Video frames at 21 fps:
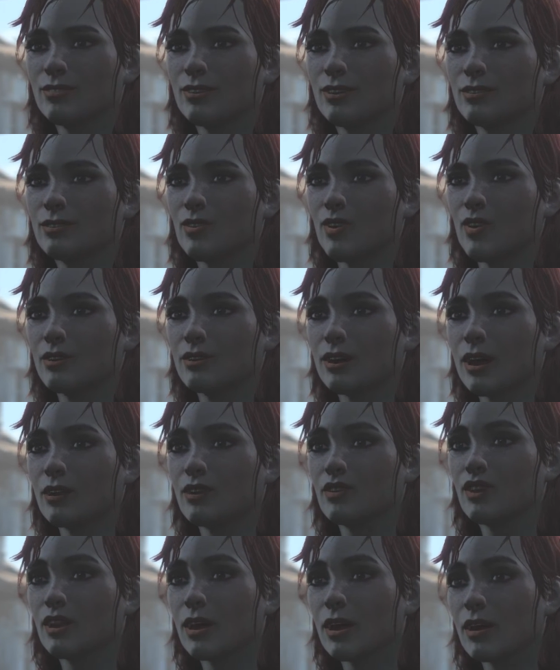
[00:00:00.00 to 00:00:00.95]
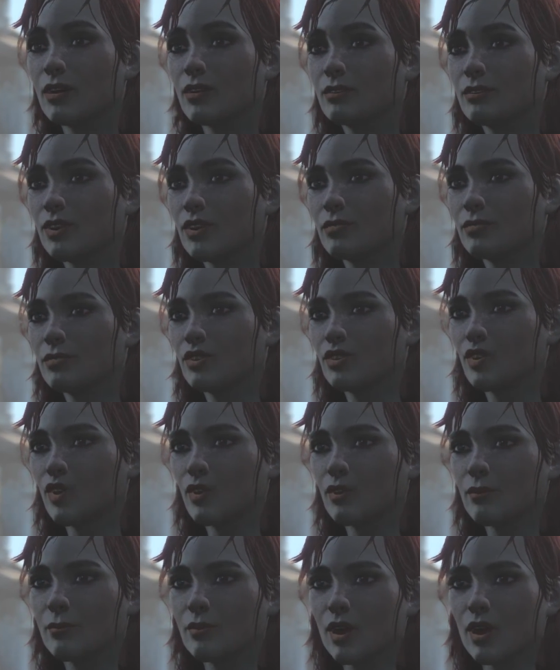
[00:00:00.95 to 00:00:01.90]
it was like the answer to
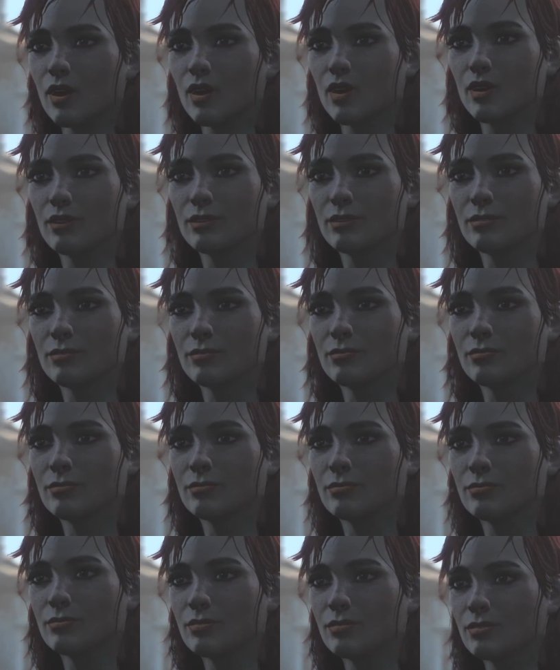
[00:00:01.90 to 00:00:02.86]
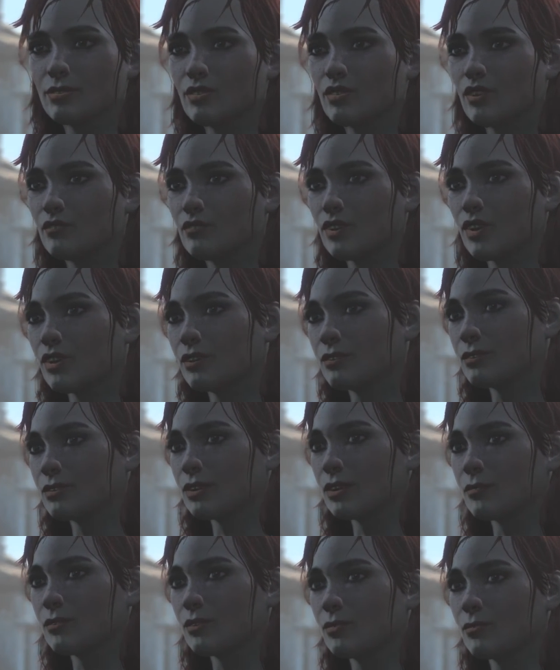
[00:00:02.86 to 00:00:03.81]
those prayers. That's the first
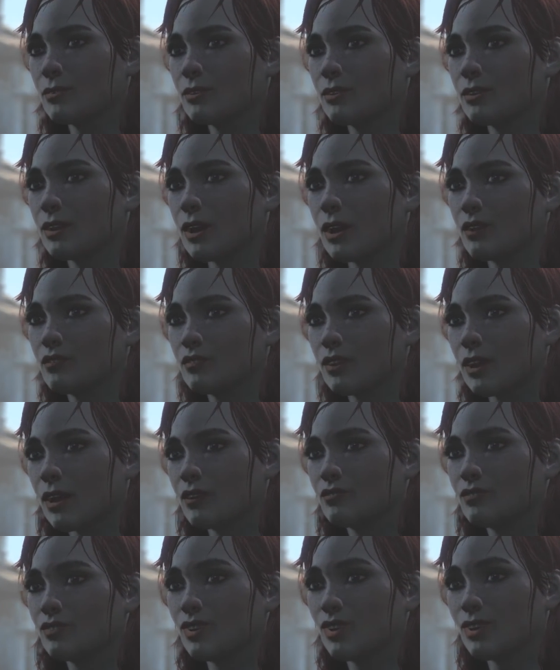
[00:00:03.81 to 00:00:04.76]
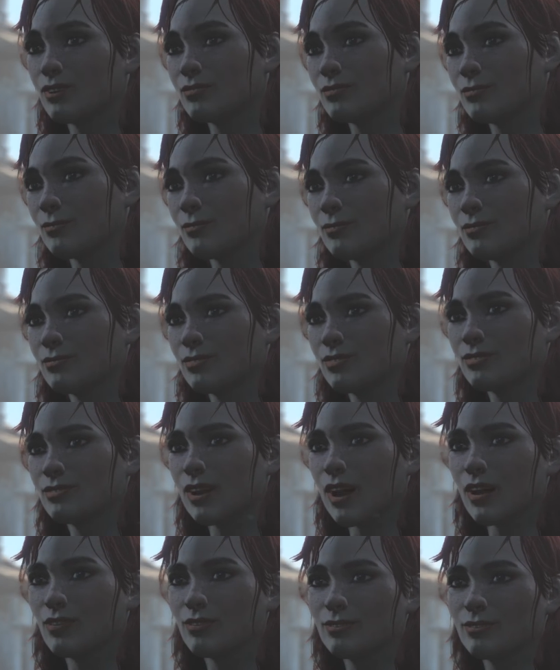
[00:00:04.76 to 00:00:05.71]
time in my life I fully
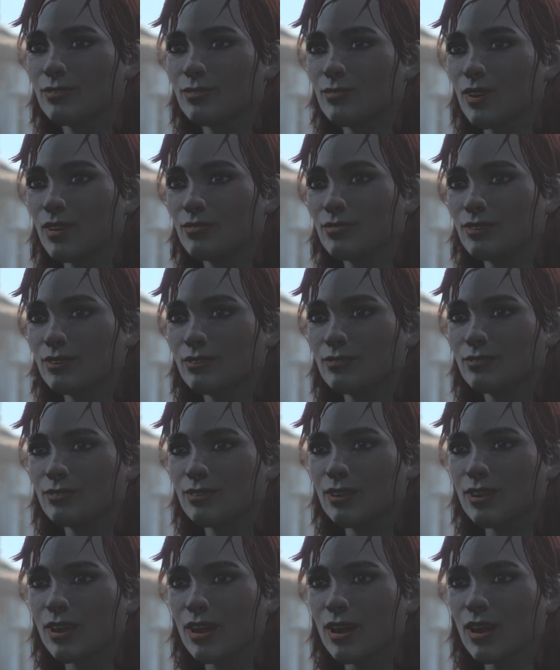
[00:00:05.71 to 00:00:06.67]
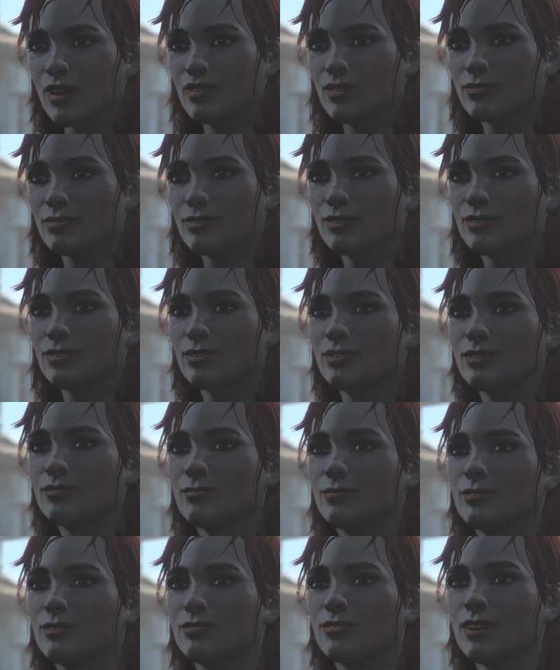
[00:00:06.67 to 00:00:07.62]
depended on someone else, and they didn't
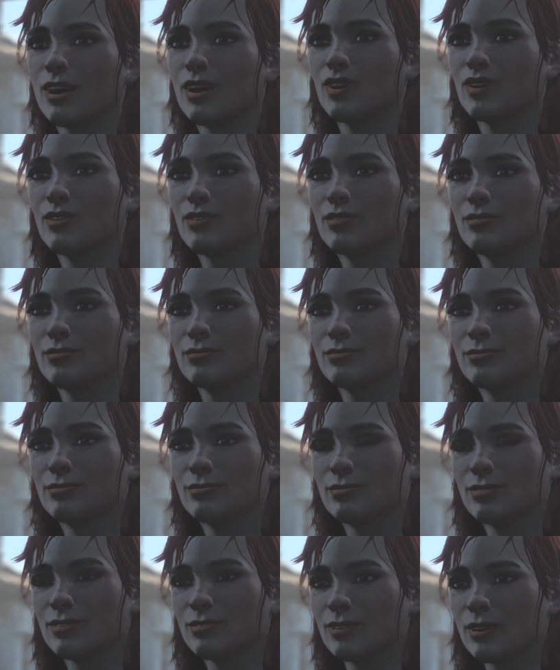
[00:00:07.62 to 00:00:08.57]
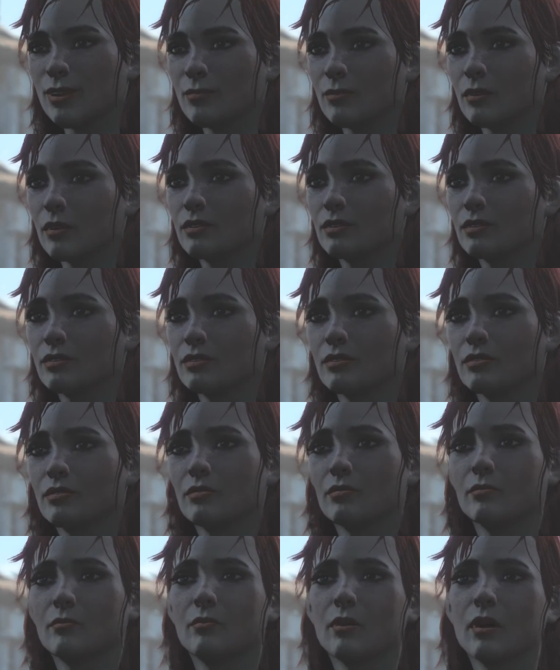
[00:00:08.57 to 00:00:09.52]
let me down. God damn it,
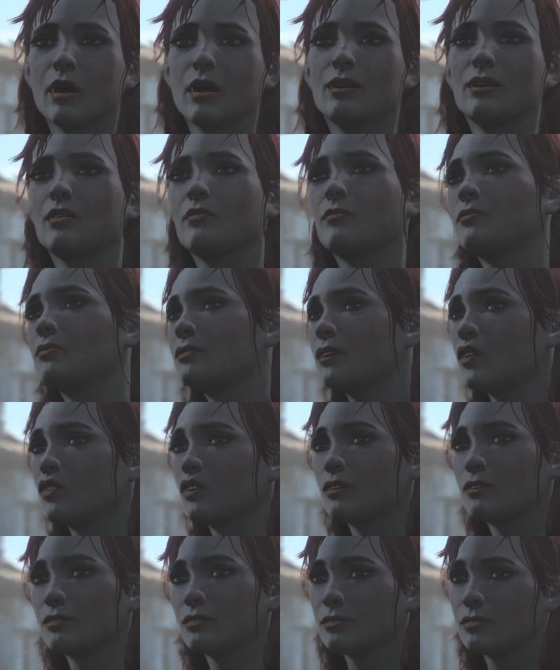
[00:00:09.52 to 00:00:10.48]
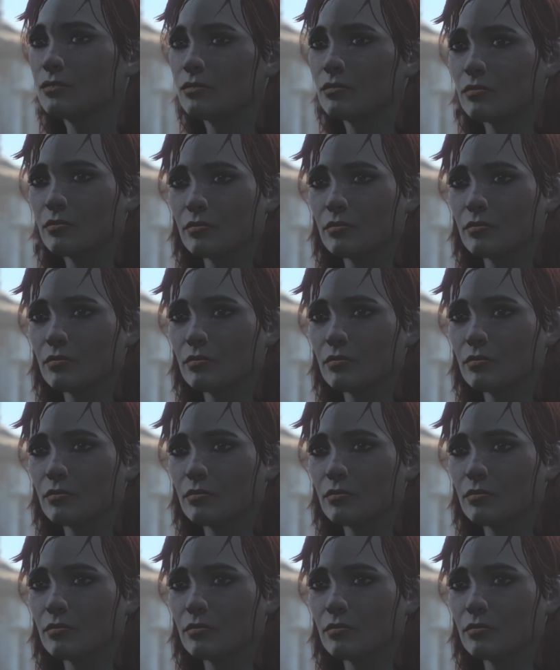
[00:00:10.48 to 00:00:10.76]
I'm making a mess of this.